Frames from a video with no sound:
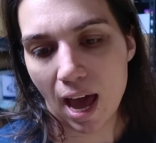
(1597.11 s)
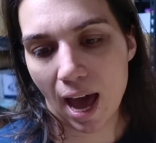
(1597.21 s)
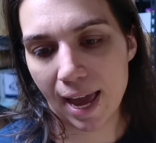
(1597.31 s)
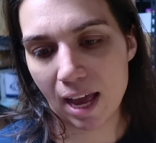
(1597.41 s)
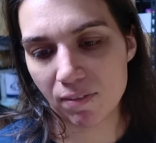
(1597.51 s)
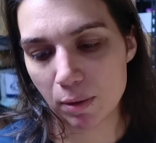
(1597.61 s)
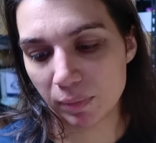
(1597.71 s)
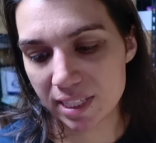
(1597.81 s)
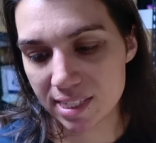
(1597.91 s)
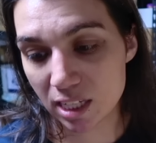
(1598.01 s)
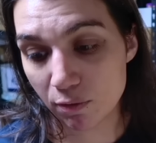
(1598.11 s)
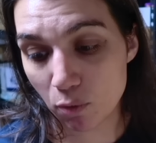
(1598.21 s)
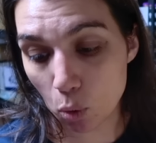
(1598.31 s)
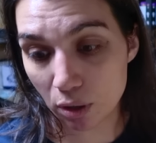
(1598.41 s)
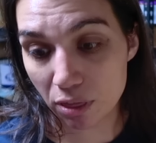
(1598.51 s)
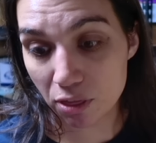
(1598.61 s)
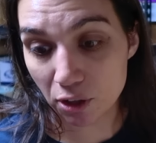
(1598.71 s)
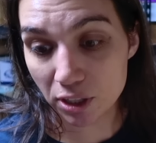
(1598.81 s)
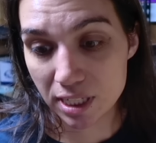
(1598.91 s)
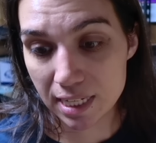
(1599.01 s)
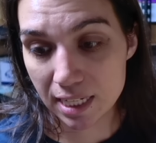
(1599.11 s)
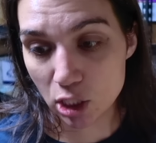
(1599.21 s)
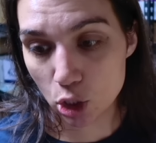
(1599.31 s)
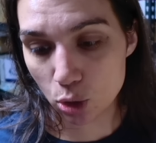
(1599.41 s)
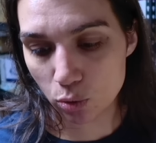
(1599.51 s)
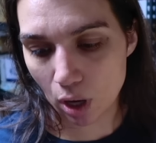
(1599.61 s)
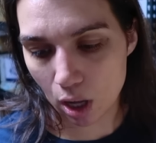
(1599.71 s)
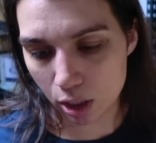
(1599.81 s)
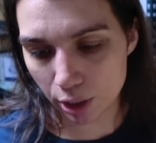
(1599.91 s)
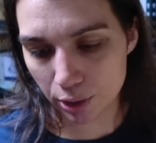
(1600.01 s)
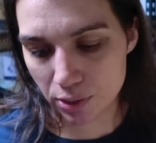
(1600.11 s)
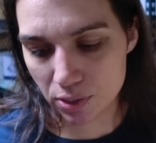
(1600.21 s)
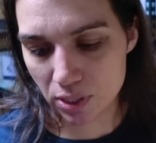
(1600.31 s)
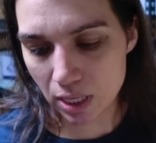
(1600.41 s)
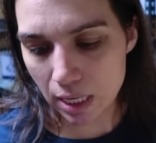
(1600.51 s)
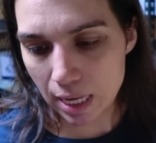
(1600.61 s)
I have them listed for $32